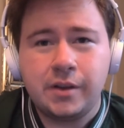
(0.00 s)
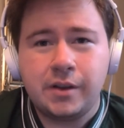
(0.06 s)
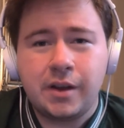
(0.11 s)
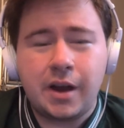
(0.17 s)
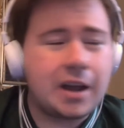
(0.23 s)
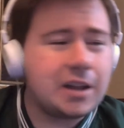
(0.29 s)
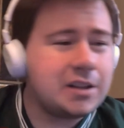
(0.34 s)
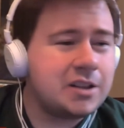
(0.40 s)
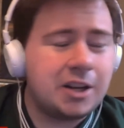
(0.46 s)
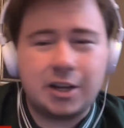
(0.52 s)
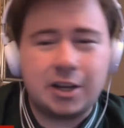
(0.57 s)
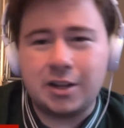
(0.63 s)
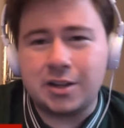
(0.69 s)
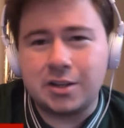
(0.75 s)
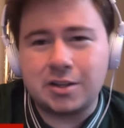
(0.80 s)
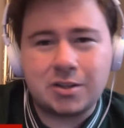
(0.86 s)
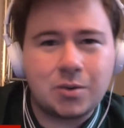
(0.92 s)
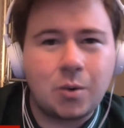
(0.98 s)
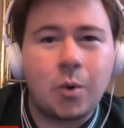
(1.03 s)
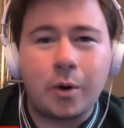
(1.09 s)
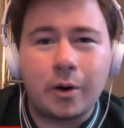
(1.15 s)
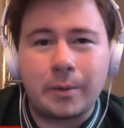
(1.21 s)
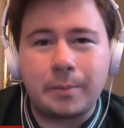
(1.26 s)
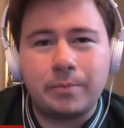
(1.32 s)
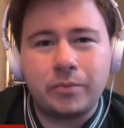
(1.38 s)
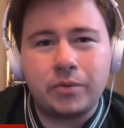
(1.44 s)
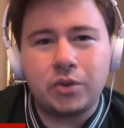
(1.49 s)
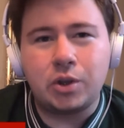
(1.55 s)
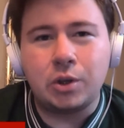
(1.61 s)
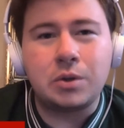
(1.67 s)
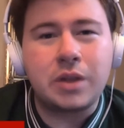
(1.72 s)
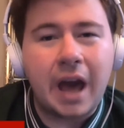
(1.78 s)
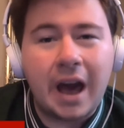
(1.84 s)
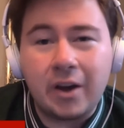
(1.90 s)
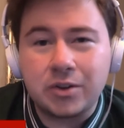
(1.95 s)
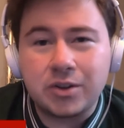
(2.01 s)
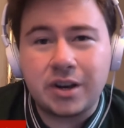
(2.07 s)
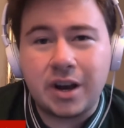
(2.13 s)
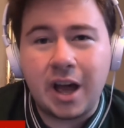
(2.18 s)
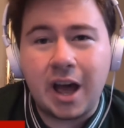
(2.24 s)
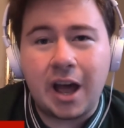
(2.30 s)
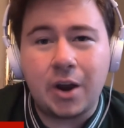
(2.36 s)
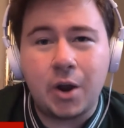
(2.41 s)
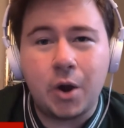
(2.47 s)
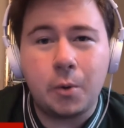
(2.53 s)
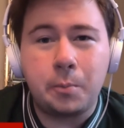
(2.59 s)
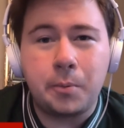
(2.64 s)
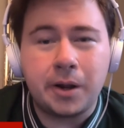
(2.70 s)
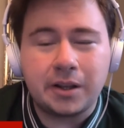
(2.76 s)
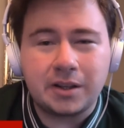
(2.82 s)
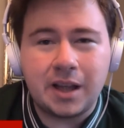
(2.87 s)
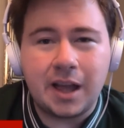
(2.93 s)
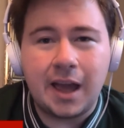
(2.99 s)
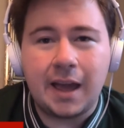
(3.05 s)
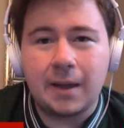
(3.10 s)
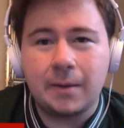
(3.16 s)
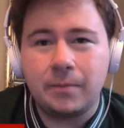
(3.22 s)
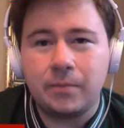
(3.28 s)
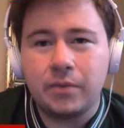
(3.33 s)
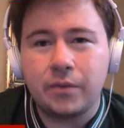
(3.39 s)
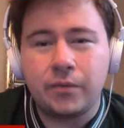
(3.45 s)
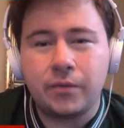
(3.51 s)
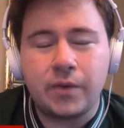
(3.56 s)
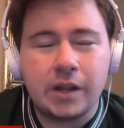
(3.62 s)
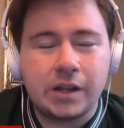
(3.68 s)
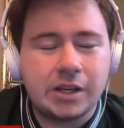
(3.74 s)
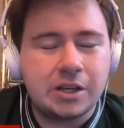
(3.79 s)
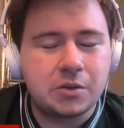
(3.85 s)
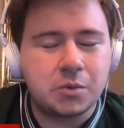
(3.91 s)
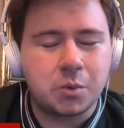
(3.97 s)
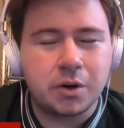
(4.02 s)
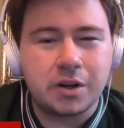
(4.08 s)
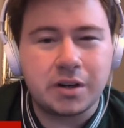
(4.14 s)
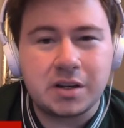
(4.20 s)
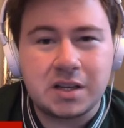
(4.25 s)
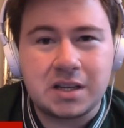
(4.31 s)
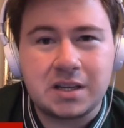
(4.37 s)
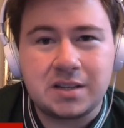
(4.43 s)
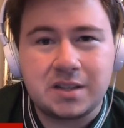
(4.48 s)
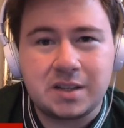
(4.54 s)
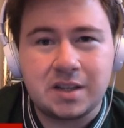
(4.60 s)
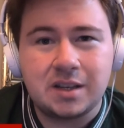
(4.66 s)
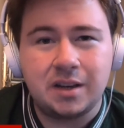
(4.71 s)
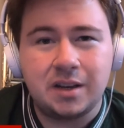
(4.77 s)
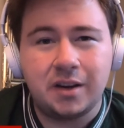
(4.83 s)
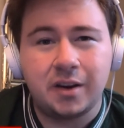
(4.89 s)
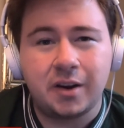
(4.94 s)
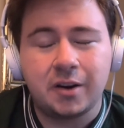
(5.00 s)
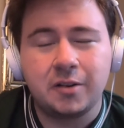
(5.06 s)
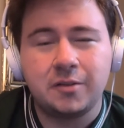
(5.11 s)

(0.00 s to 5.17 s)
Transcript: I can tell you this story. 2009, opening day. The Phillies were in D.C. here.